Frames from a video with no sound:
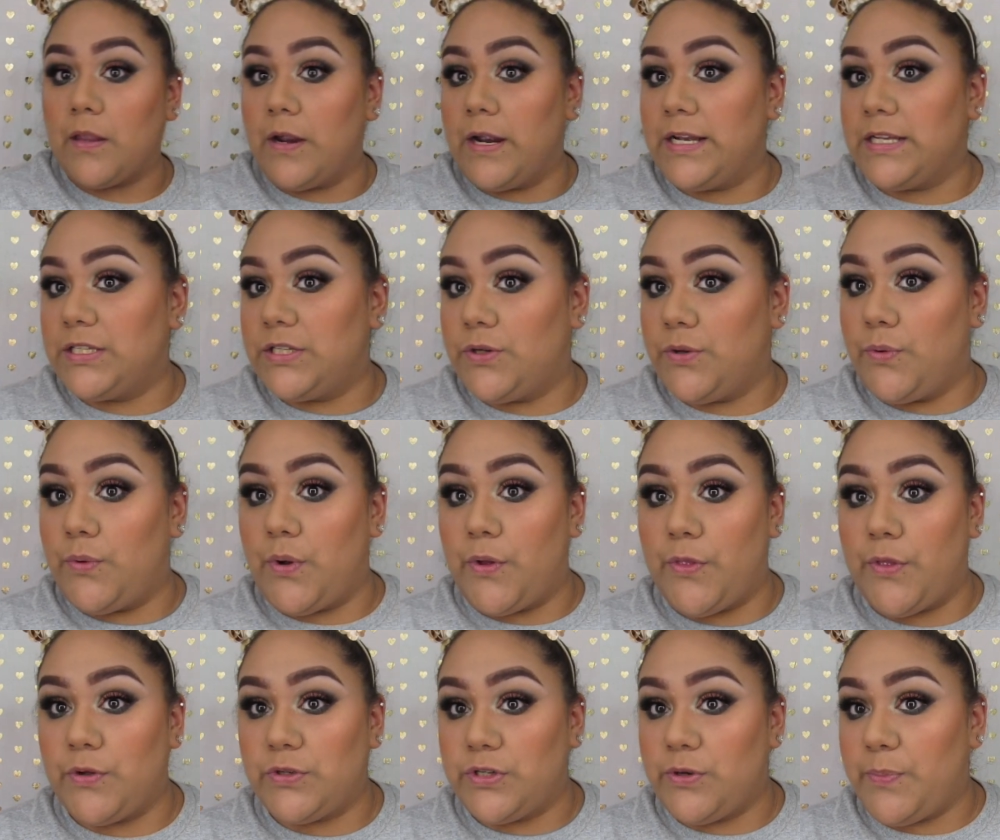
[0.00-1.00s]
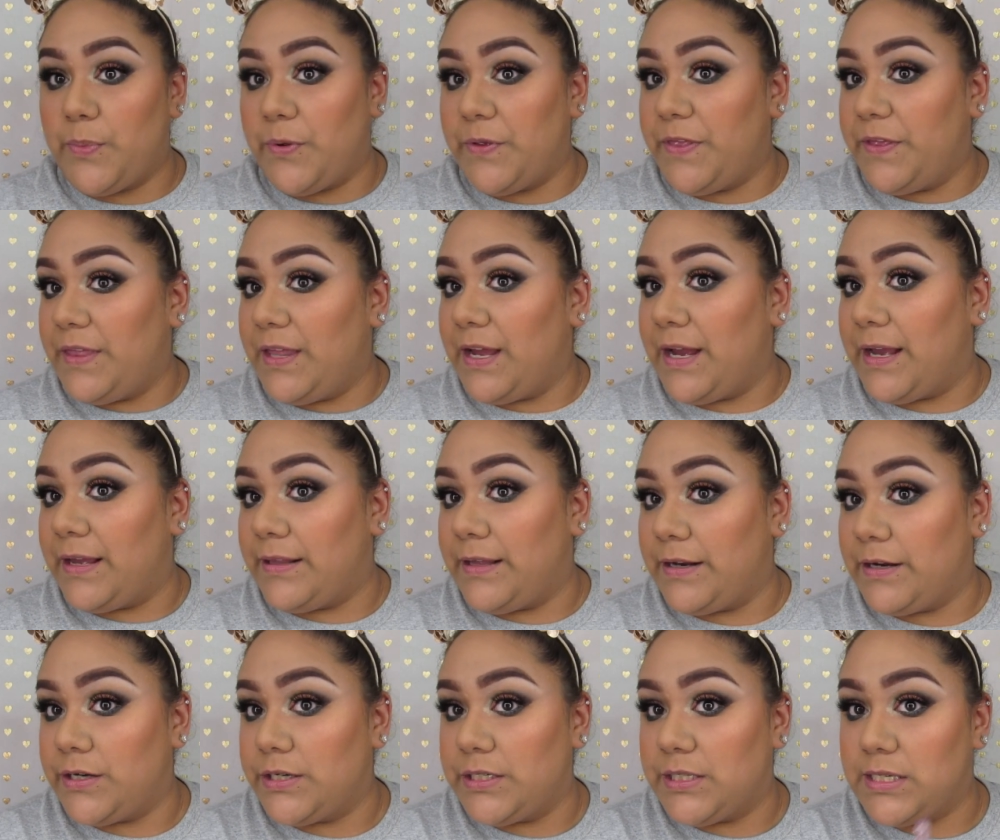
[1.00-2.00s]
Alright, so those are both of the
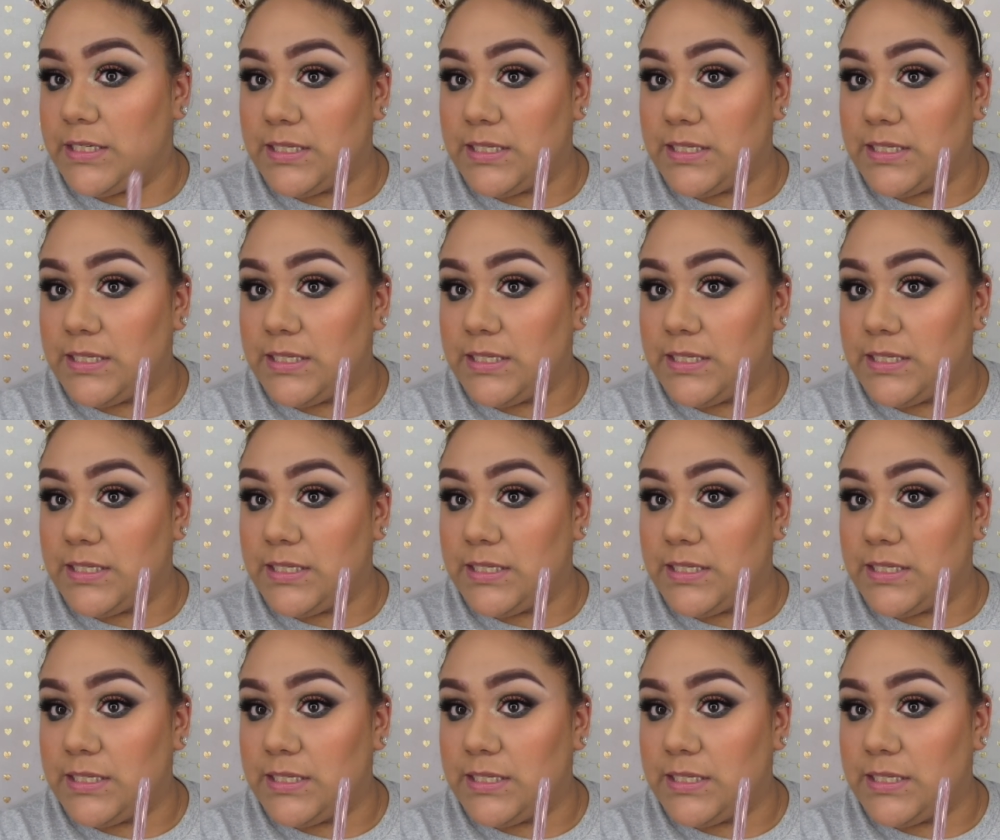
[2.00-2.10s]
highlighters.